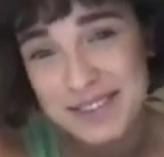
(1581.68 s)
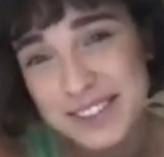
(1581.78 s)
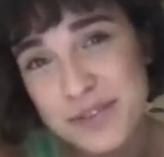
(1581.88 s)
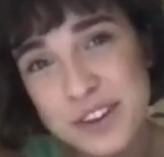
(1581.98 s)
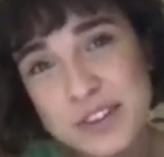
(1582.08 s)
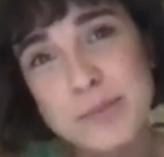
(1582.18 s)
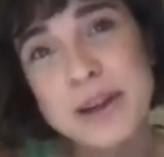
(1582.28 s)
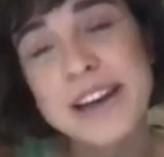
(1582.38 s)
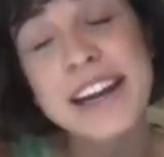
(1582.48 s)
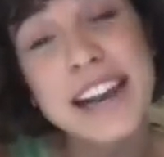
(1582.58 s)
it feels a
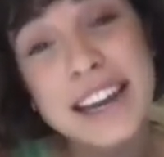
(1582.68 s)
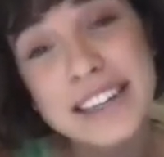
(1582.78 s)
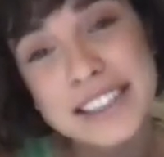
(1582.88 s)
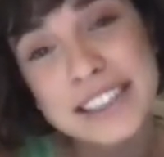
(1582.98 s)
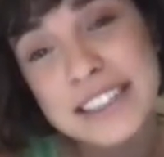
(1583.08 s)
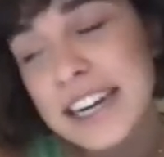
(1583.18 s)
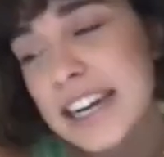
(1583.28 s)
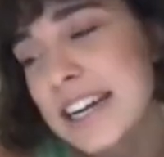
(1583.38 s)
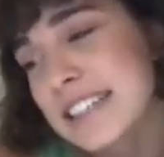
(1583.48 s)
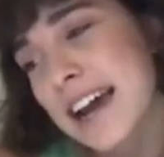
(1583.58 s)
bit neglected,
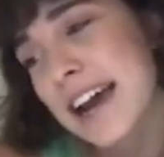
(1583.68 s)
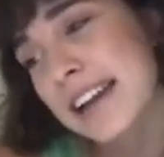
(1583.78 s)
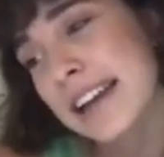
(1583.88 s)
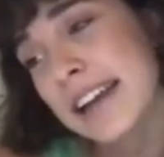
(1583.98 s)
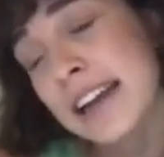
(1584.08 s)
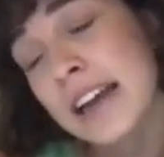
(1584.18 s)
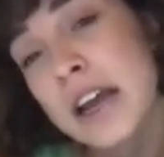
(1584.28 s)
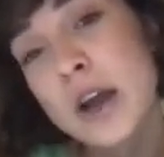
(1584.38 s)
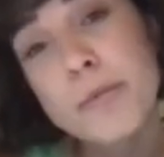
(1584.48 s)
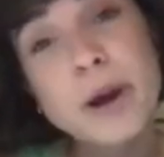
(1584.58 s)
sadly.
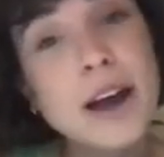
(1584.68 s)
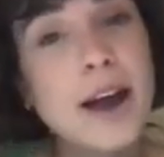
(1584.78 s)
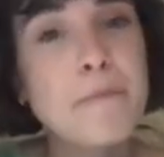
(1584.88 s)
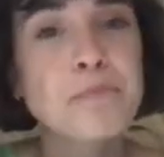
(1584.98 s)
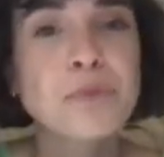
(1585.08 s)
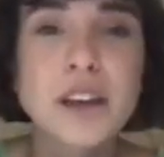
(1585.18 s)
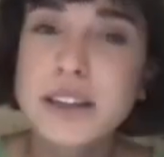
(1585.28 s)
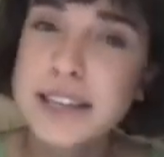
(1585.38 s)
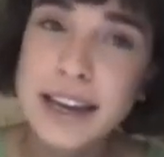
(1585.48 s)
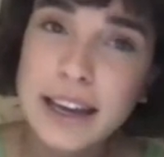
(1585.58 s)
But
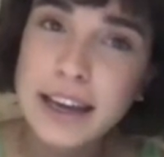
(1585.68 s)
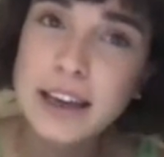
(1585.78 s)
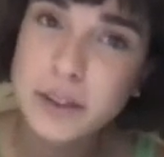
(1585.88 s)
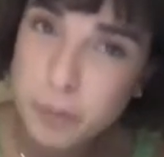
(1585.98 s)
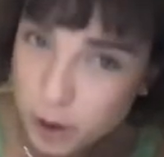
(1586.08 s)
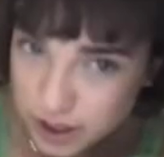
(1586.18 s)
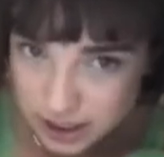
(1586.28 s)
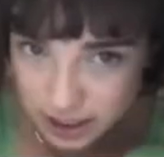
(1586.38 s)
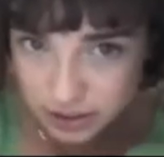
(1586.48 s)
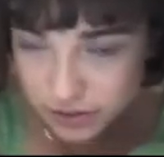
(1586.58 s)
taking the
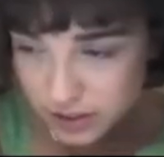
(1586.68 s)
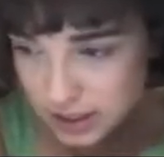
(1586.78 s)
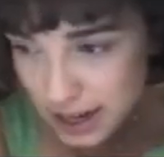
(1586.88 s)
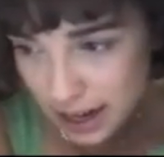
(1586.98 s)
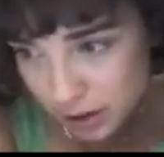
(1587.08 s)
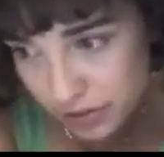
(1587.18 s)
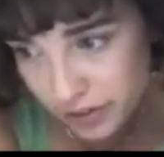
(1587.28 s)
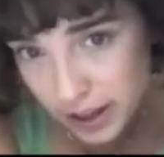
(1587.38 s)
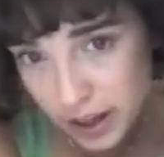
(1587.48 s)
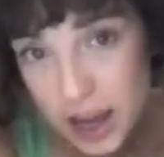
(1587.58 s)
positives out of
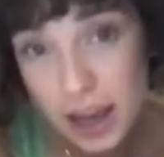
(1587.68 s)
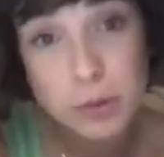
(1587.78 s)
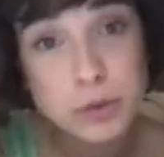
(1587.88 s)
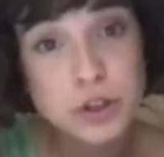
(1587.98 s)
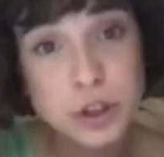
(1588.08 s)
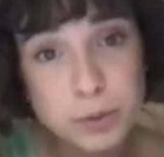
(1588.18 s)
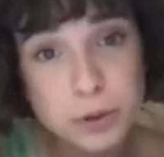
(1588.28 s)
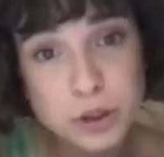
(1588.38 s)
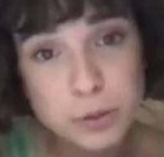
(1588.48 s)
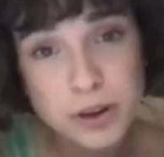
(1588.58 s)
it, it was super,
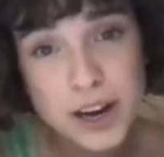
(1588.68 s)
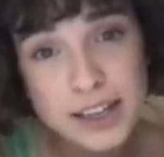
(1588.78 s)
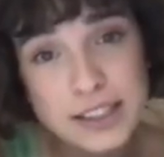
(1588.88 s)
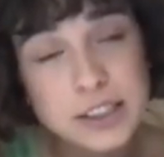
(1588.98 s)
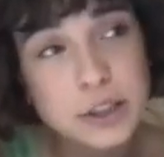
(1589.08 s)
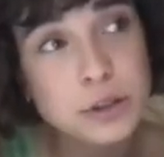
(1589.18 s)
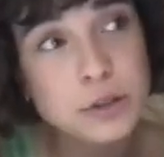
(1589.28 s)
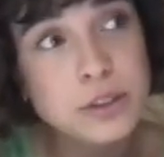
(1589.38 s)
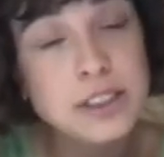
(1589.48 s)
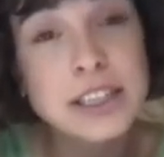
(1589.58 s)
super nice to
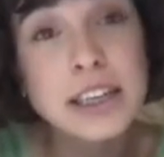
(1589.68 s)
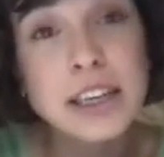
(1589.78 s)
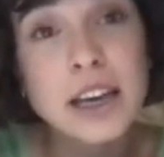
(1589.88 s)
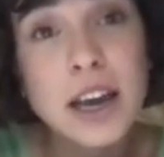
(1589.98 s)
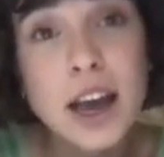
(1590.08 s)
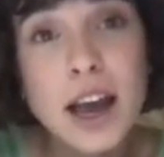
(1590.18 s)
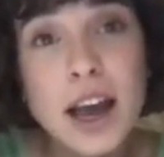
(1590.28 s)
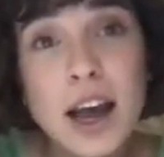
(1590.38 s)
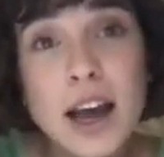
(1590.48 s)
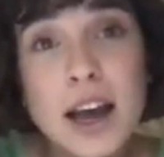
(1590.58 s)
see
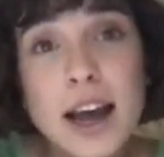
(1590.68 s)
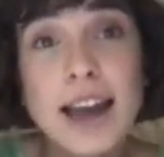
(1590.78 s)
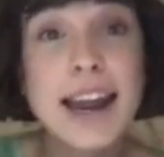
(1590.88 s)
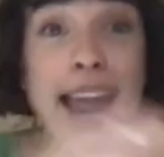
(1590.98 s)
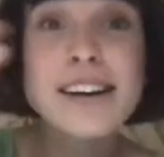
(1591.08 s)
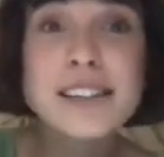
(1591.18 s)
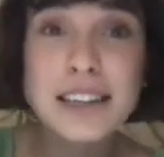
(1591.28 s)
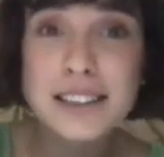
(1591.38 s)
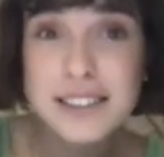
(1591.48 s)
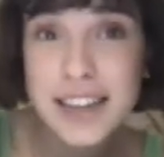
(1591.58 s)
an end
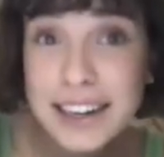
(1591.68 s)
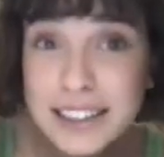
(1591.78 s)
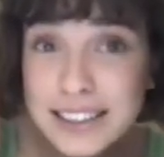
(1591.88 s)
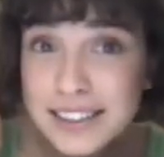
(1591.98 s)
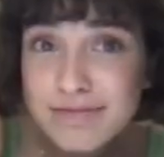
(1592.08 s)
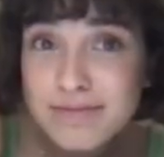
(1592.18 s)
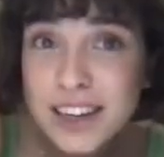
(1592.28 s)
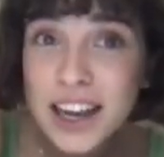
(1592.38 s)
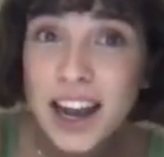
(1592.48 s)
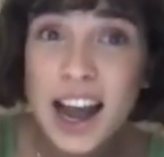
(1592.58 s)
in sight.
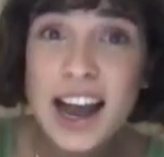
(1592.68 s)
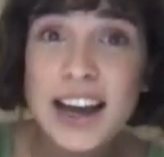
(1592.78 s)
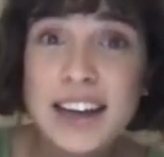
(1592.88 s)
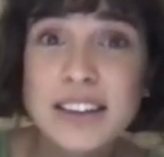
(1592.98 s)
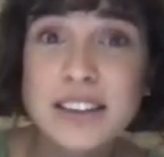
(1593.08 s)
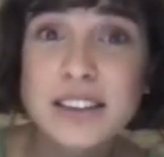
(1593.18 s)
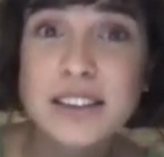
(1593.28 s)
And